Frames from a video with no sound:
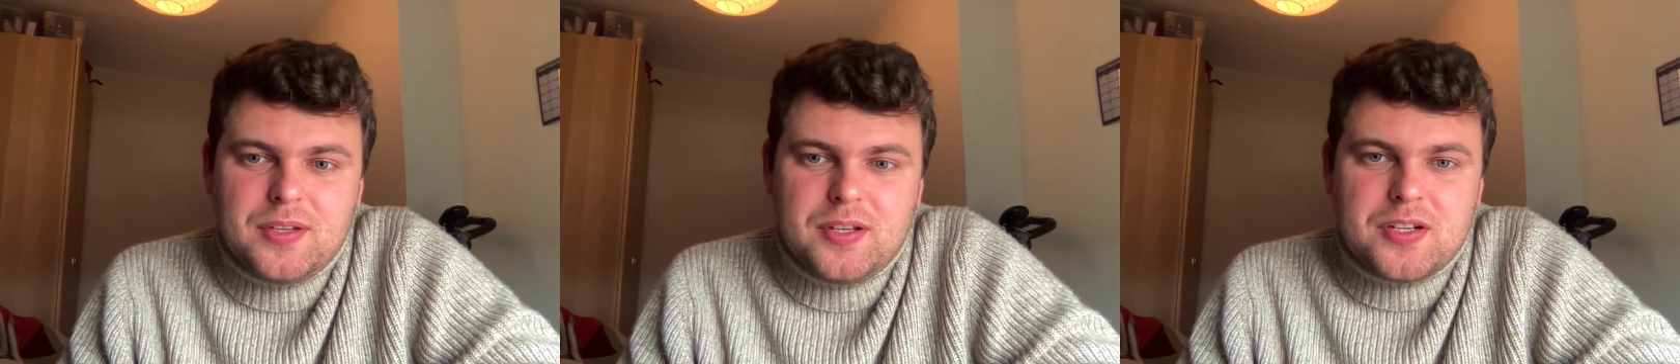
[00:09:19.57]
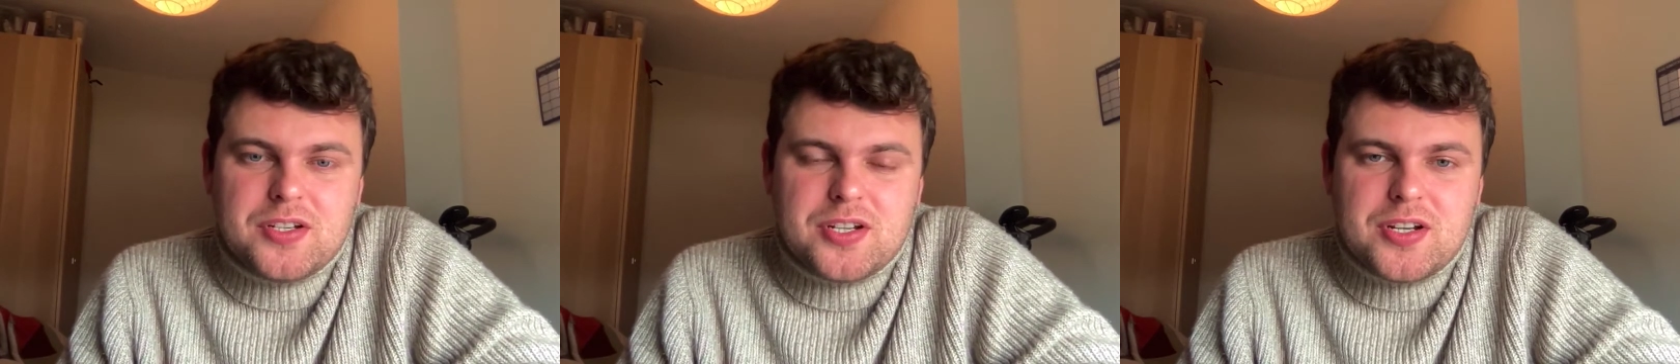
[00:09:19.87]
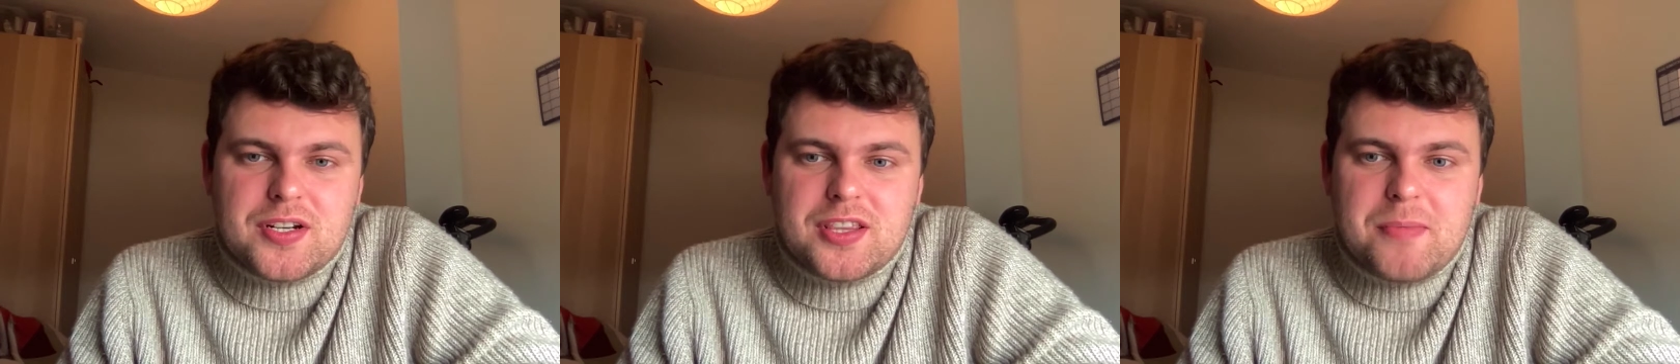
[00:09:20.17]

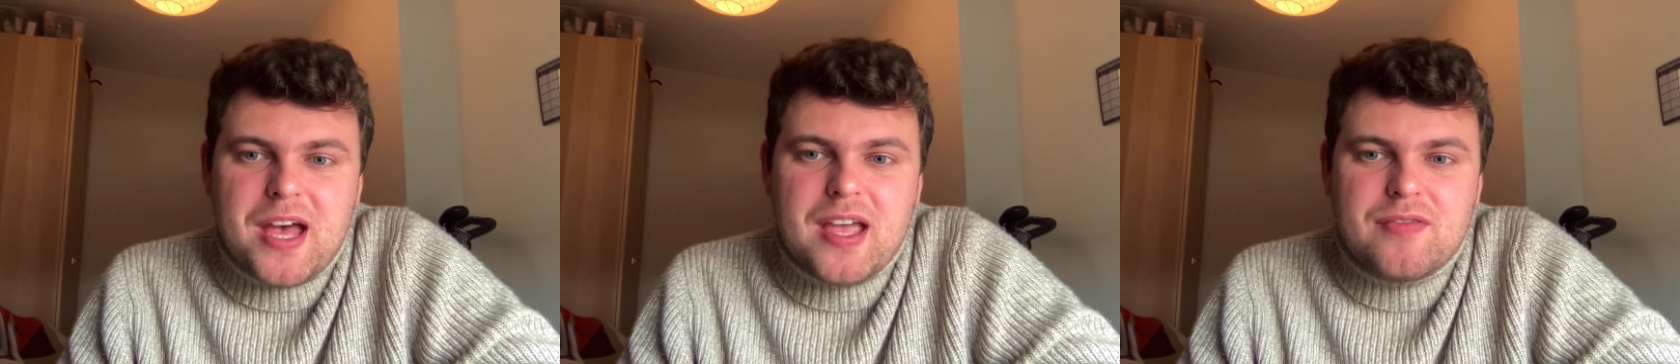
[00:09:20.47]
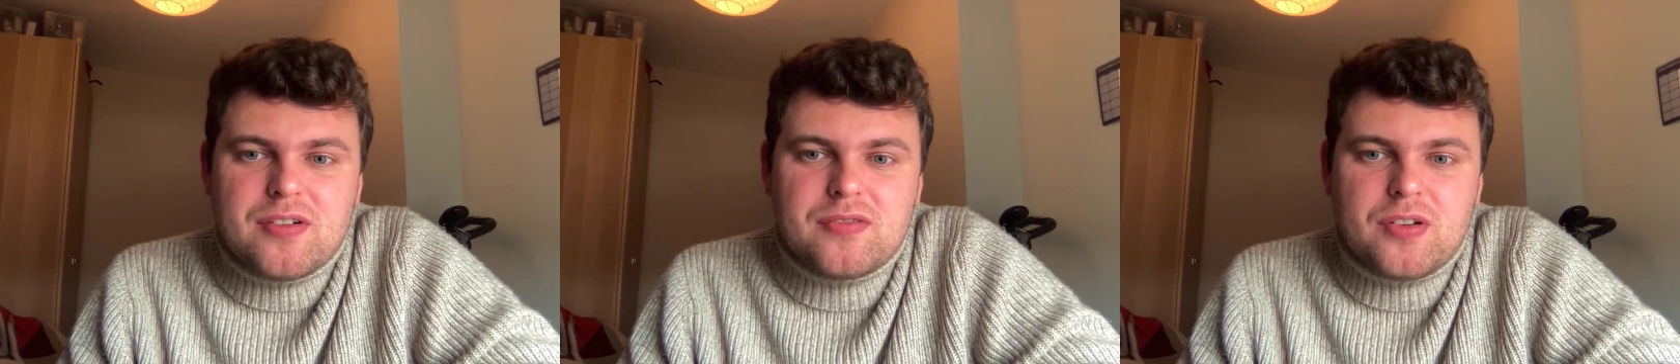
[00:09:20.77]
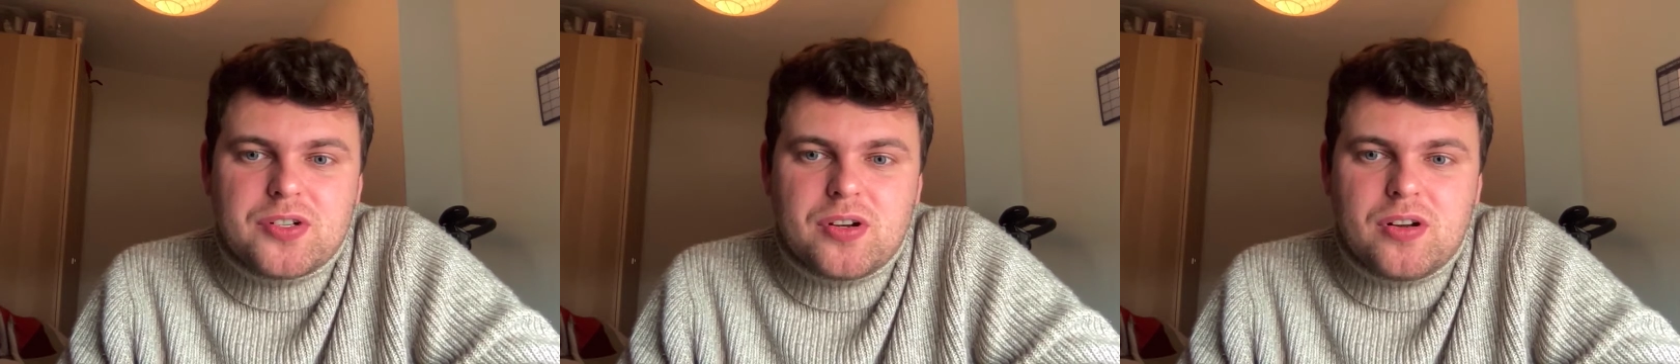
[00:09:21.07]
concerning the behaviour of
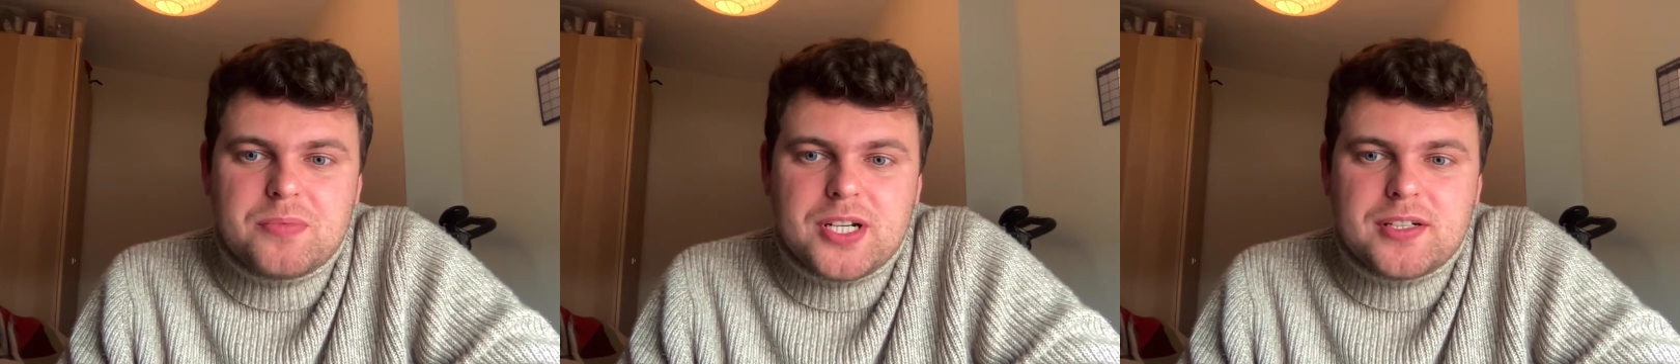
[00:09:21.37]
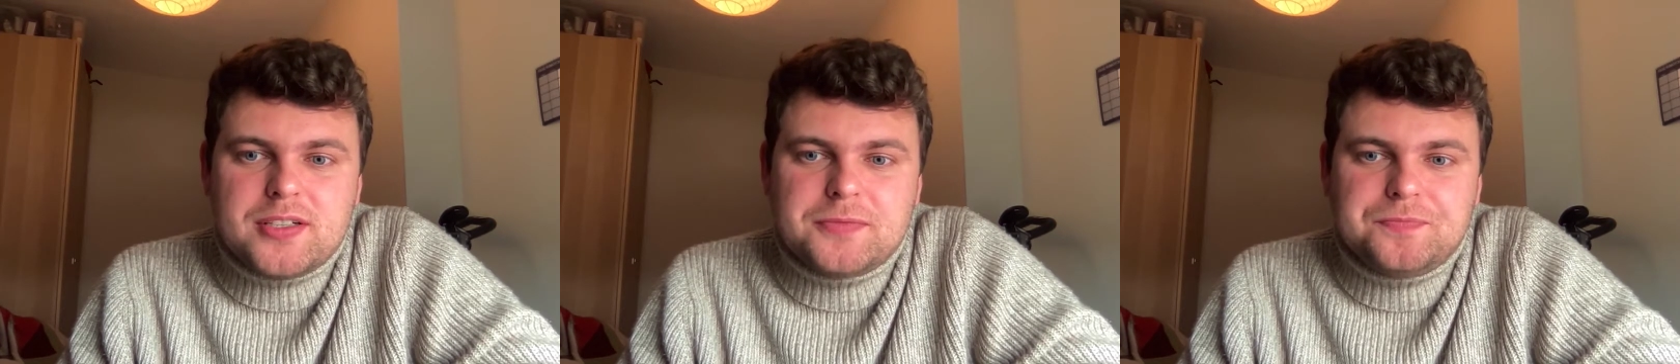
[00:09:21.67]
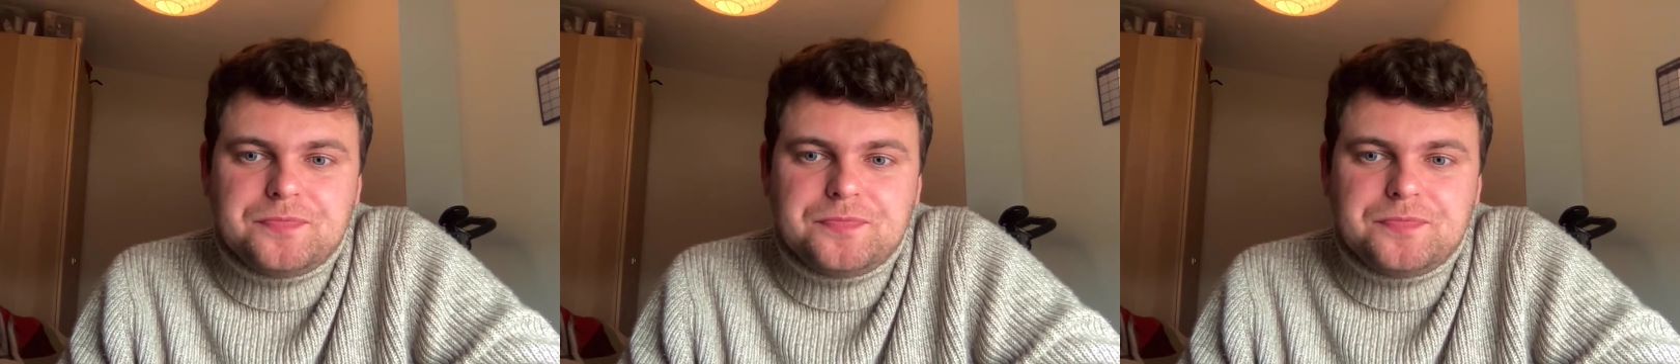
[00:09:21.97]
logical objects.